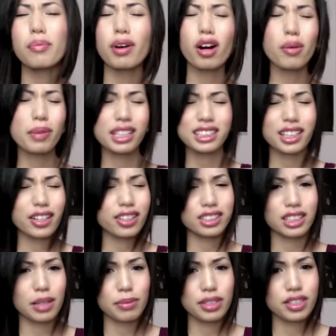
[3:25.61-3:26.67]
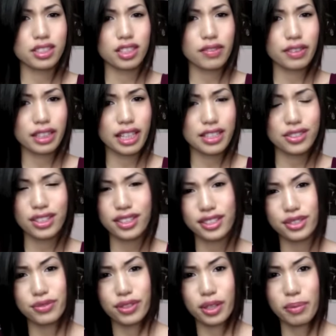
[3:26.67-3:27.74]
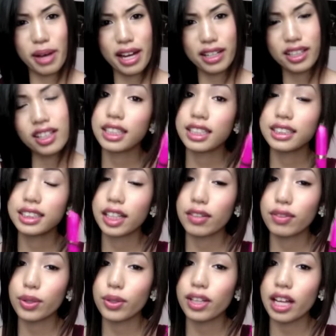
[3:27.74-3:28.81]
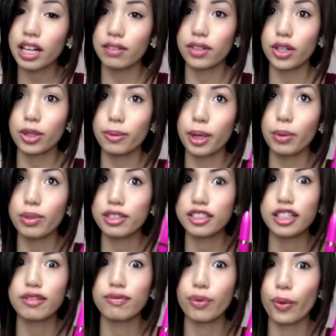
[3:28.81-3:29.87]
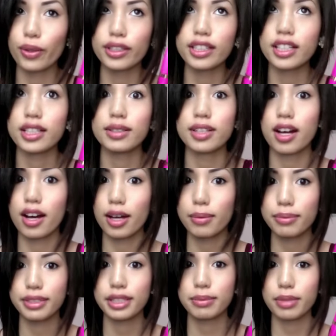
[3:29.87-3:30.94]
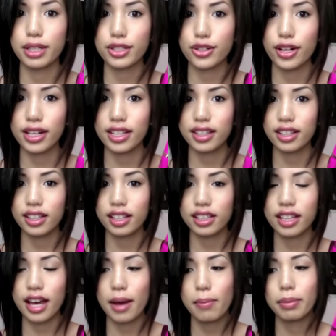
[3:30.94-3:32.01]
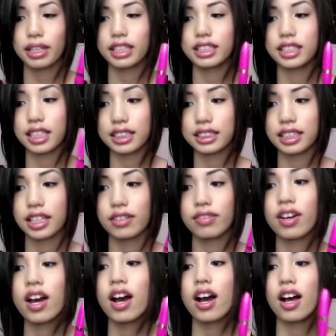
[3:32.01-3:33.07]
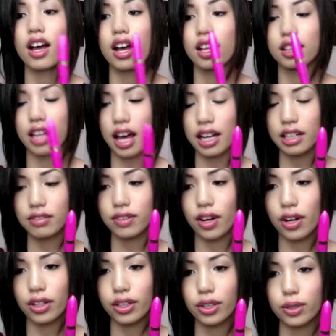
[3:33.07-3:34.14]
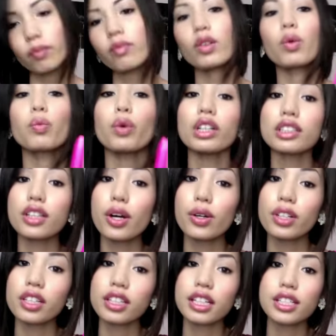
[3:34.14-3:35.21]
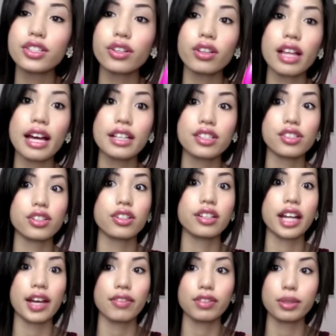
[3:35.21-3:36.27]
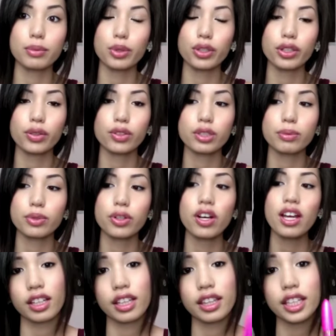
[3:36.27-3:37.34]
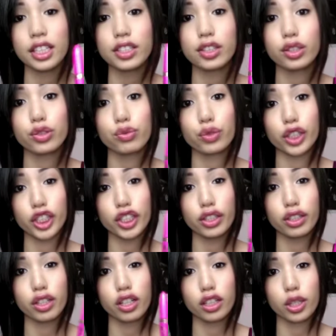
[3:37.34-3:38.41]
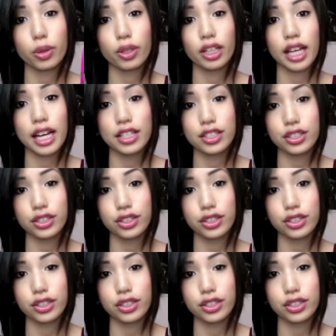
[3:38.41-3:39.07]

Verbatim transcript: But all mascaras say a bunch of stuff like that, so that doesn't really matter. It does give you a lot of volume. I wouldn't say 14 times as much or anything like that, but it does give a lot of volume. One coat of this, your lashes are definitely more noticeable. And this looks really good on lower lashes